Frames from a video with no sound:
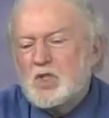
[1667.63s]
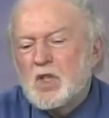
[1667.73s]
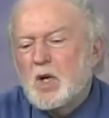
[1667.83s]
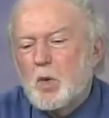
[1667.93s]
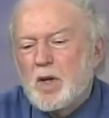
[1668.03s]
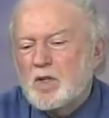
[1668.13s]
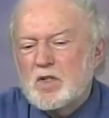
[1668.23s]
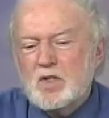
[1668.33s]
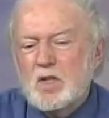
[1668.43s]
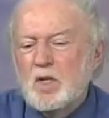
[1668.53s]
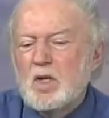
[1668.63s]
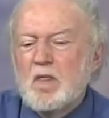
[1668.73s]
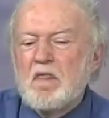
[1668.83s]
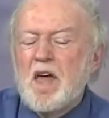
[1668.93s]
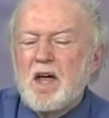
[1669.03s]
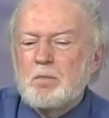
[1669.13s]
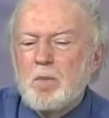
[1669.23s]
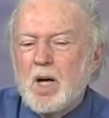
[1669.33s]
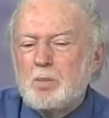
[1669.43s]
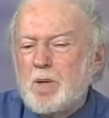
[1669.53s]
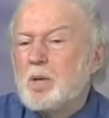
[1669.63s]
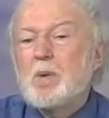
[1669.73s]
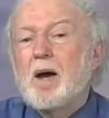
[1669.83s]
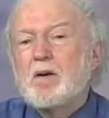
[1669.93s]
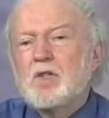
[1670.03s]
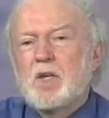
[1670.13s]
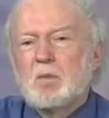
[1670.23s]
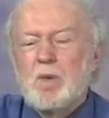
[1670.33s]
sequence that might be embarrassing.